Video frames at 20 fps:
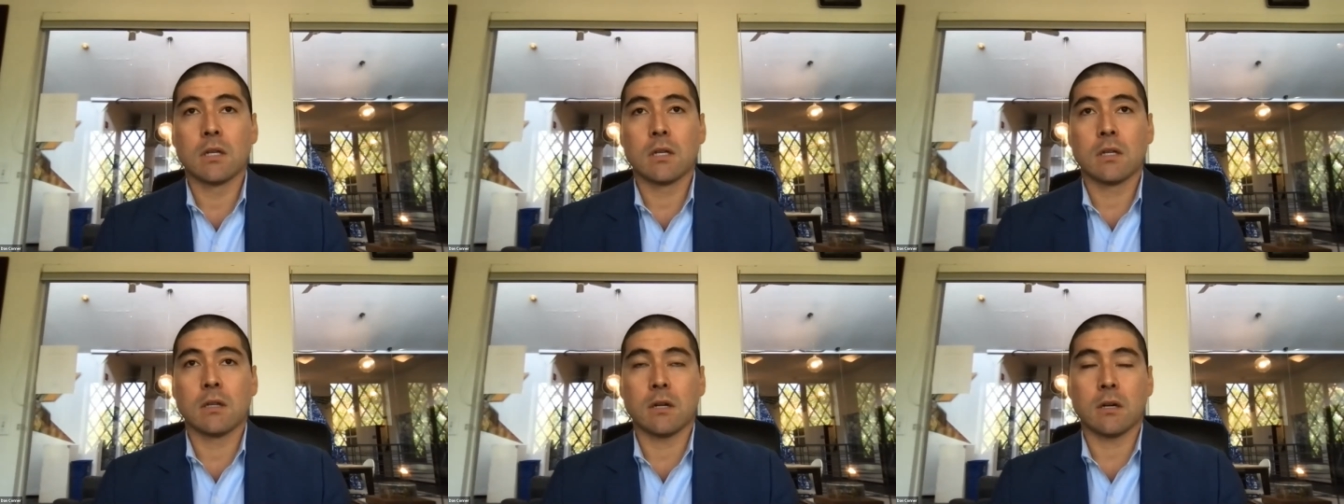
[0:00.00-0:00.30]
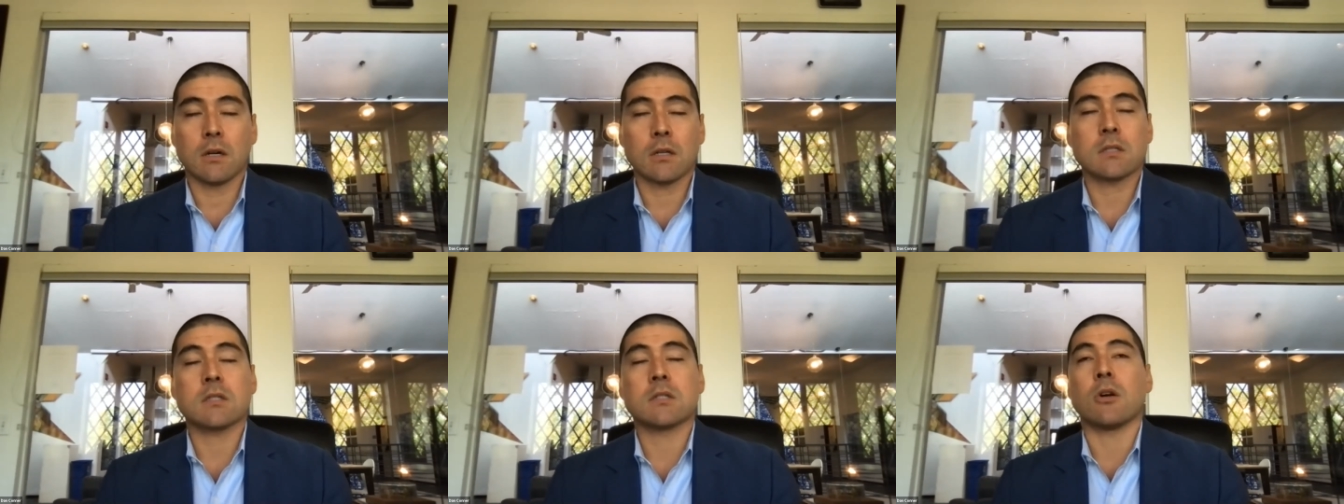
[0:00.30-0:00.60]

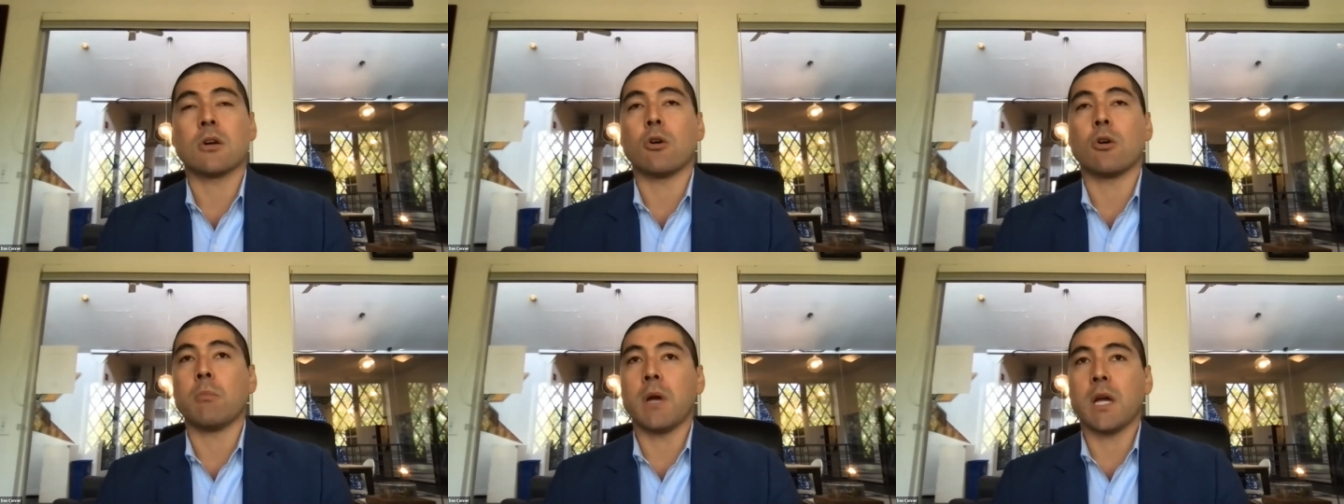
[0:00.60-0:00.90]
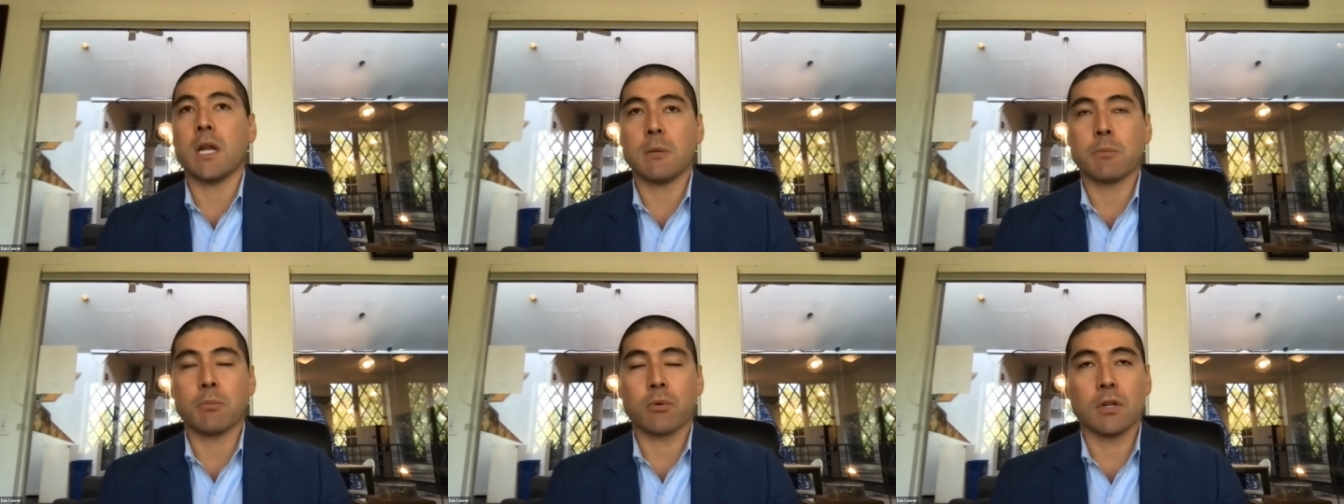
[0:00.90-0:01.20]
there are so
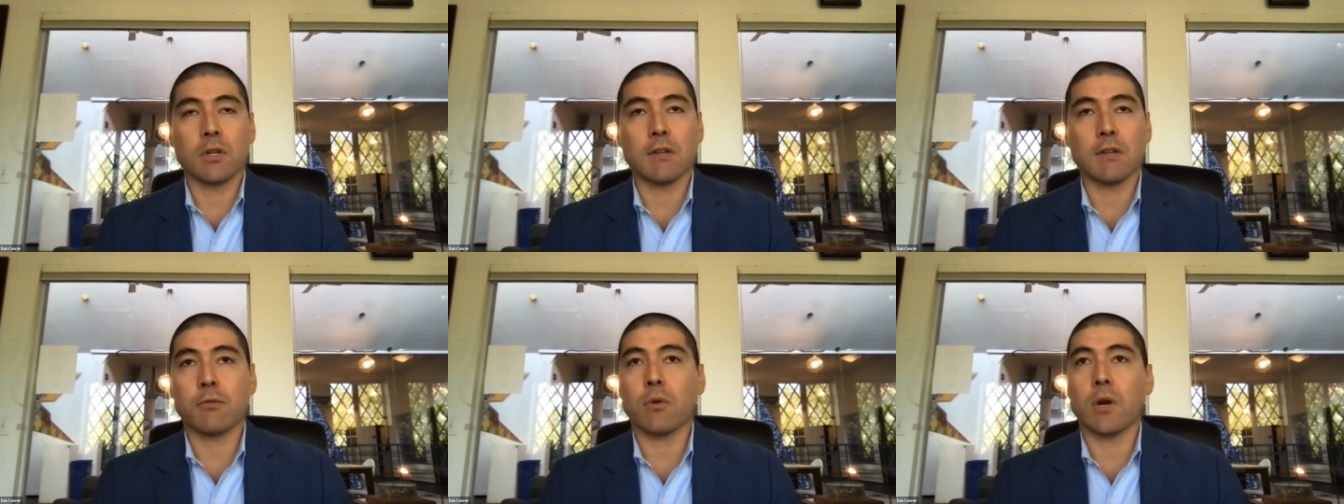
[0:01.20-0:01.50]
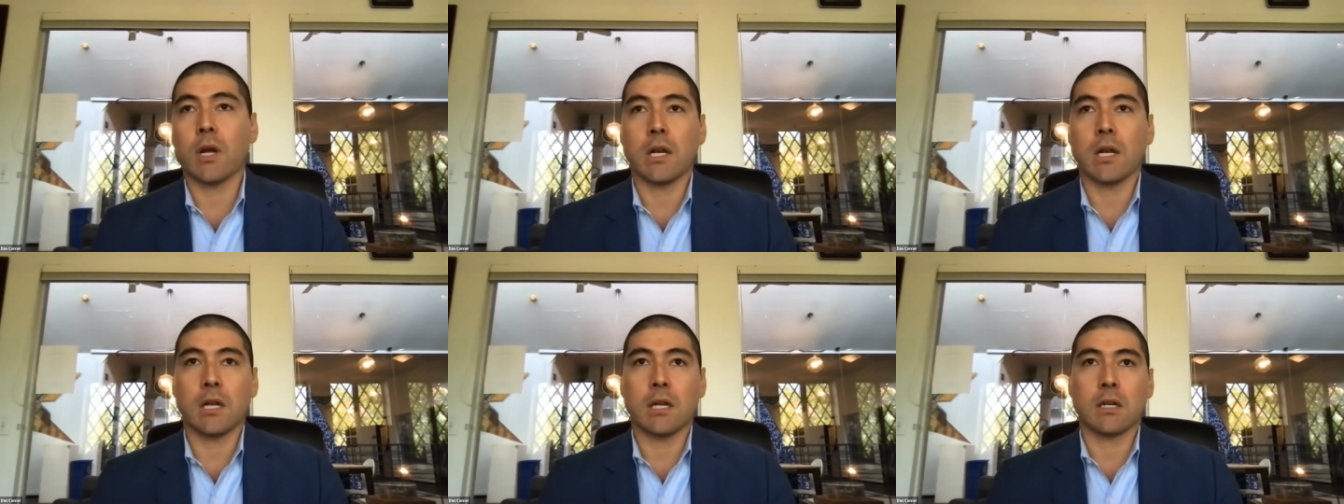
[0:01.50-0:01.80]
many
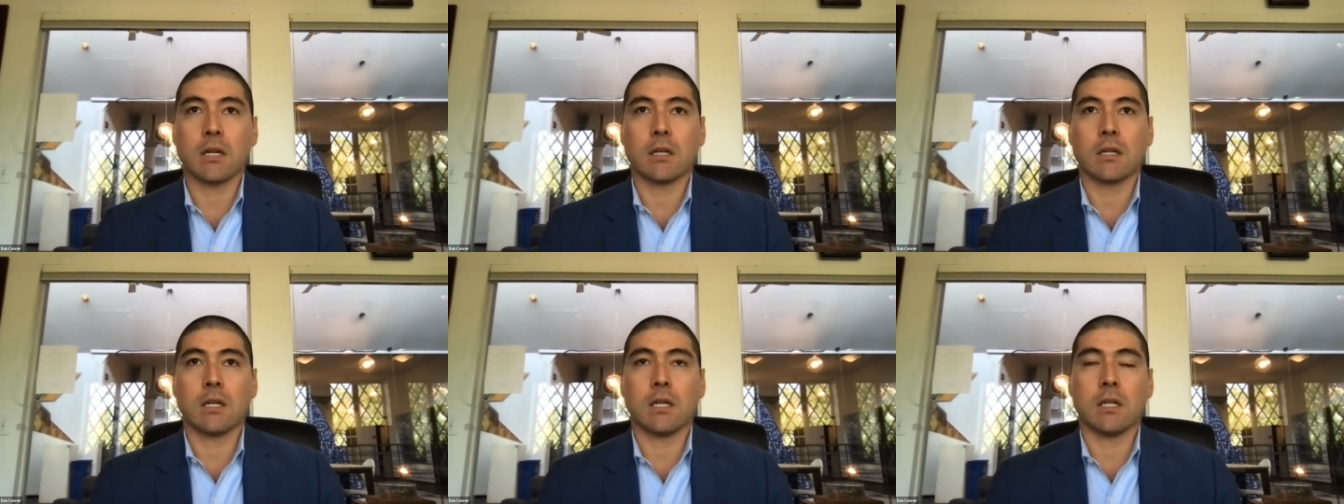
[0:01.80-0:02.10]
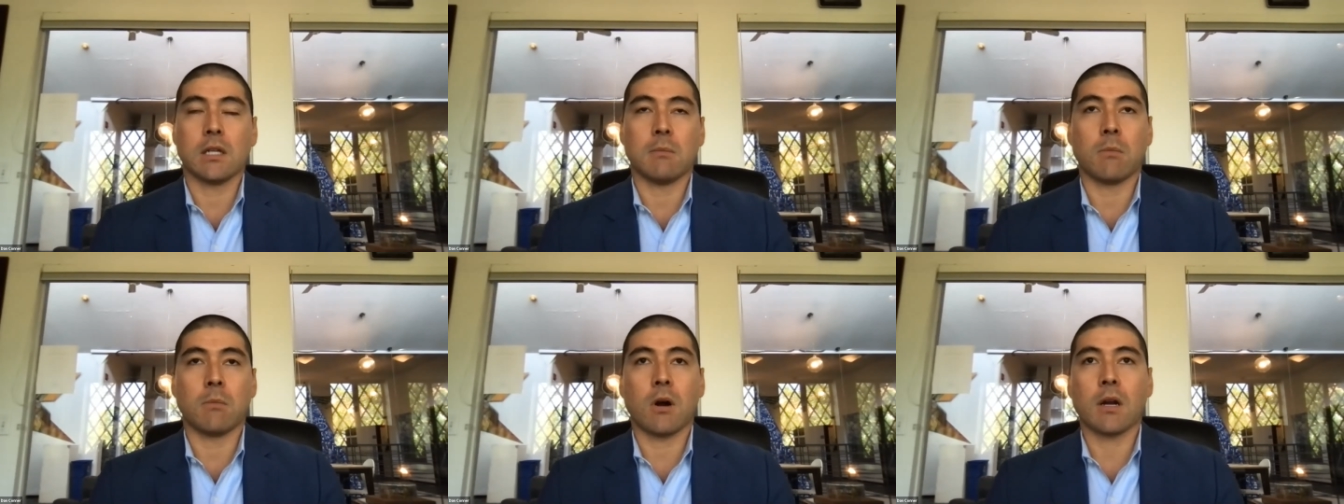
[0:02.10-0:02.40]
proliferating in
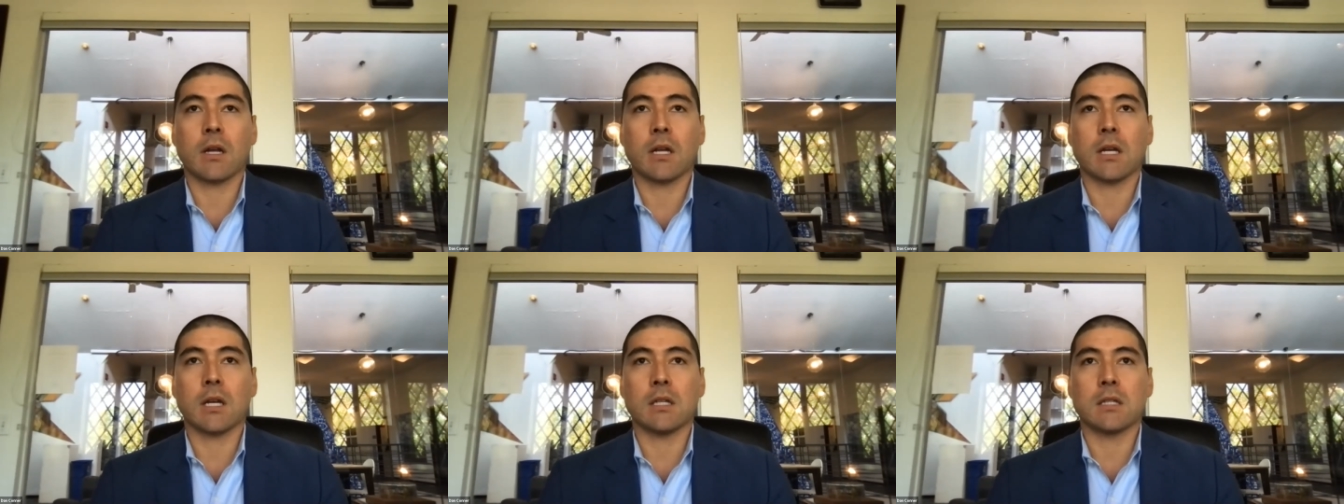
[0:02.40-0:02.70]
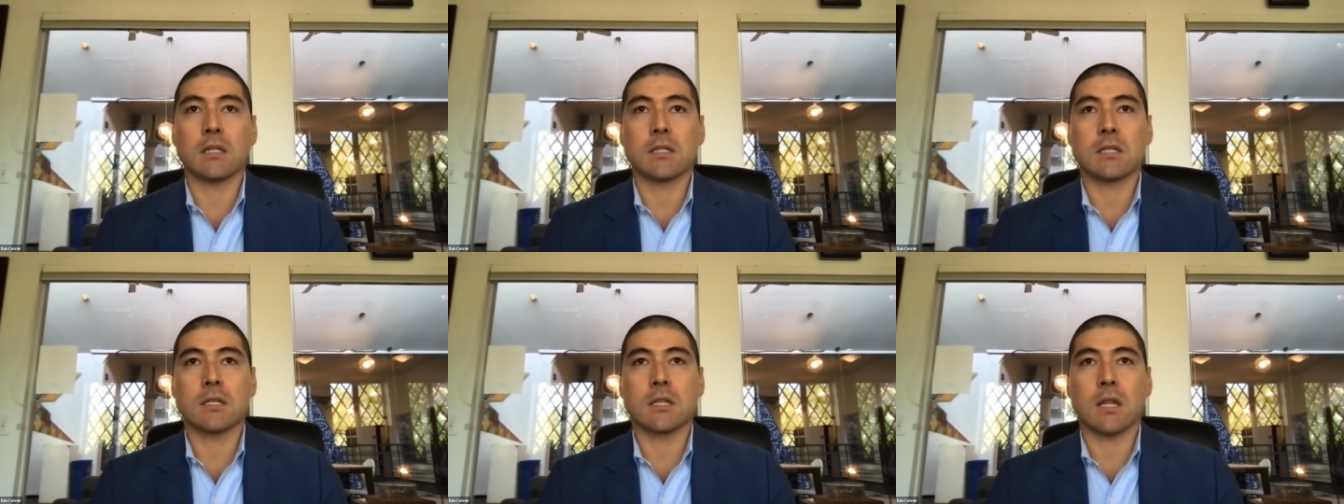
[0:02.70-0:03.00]
the
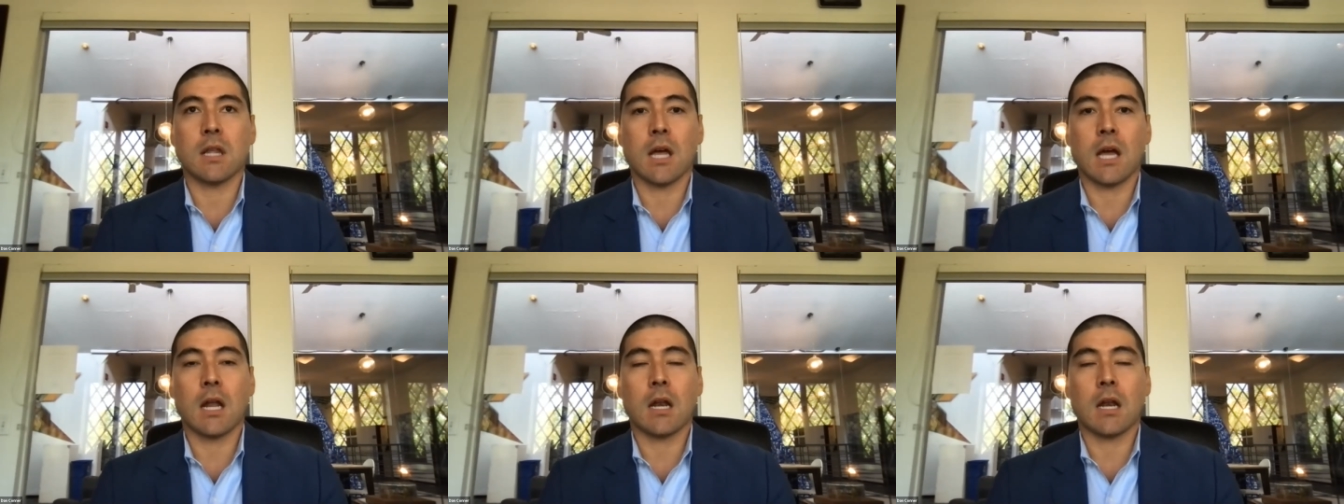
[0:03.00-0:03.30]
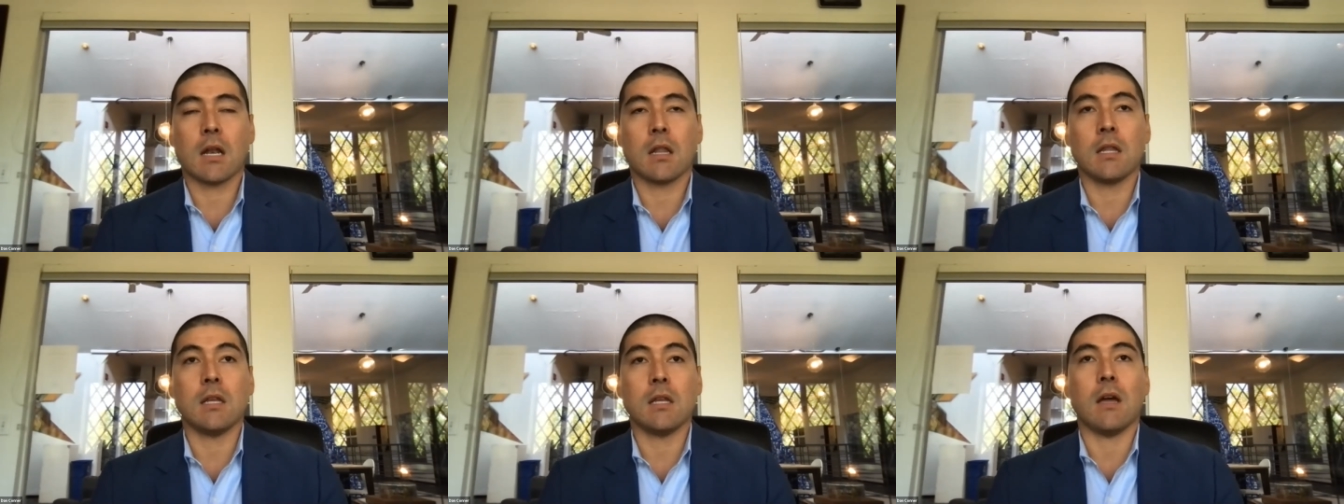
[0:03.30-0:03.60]
markets
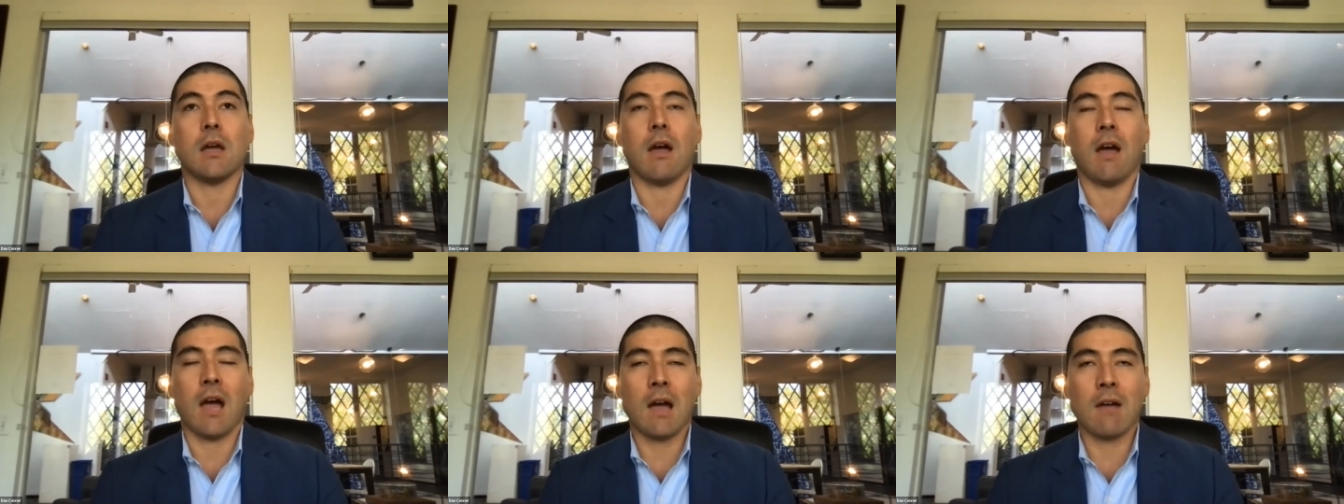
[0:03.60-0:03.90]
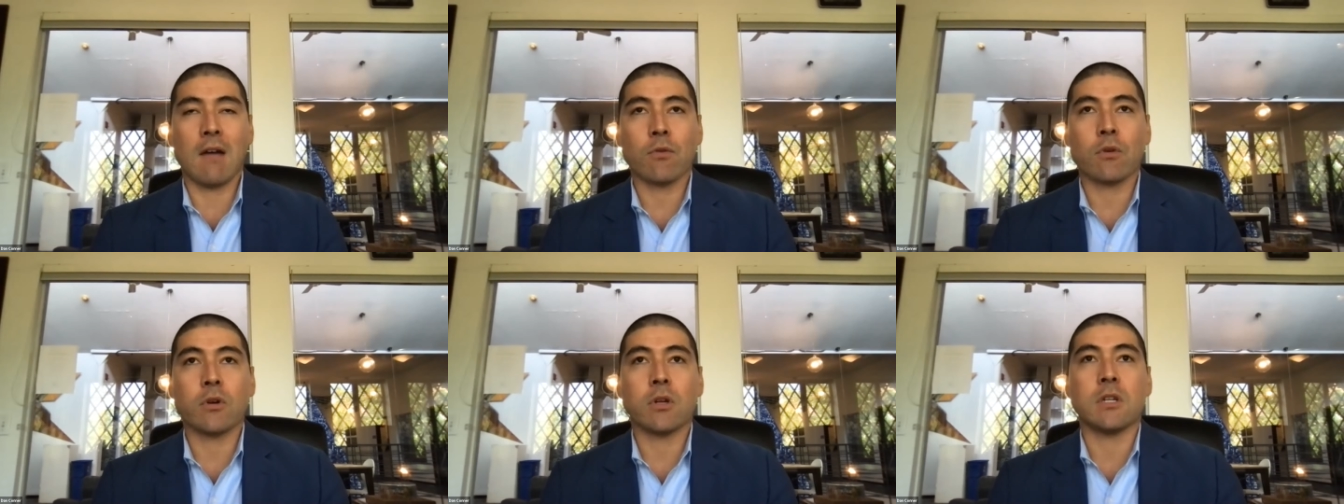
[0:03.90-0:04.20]
that the
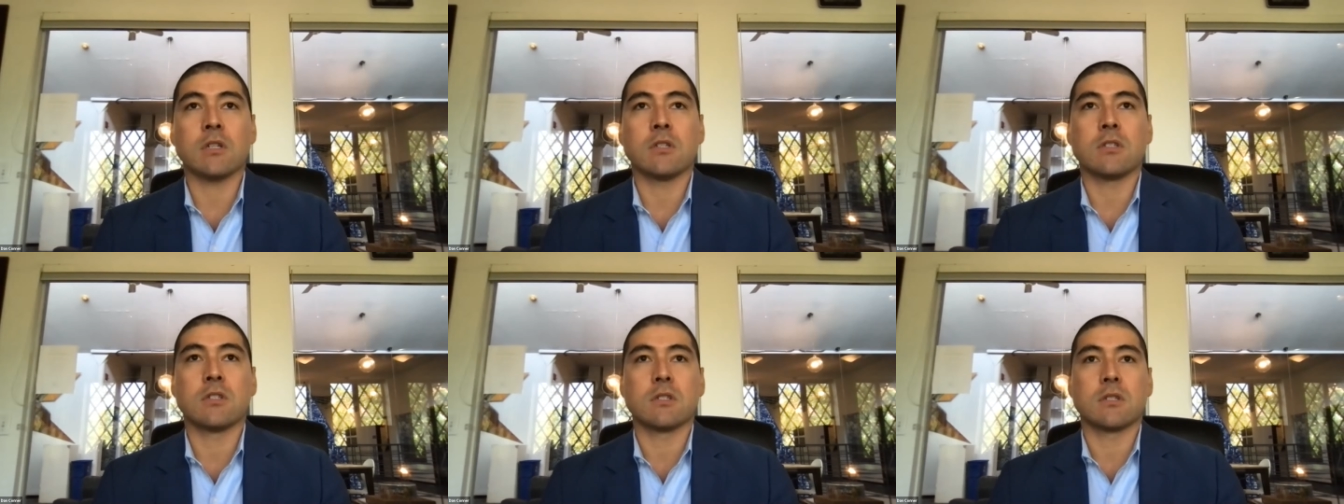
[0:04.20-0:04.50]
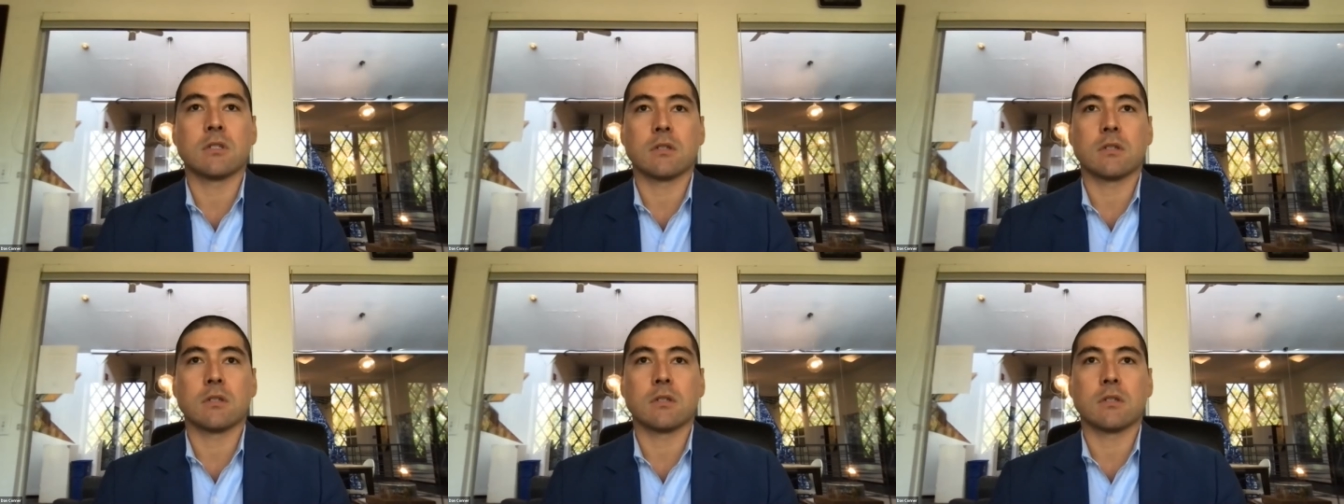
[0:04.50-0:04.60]
average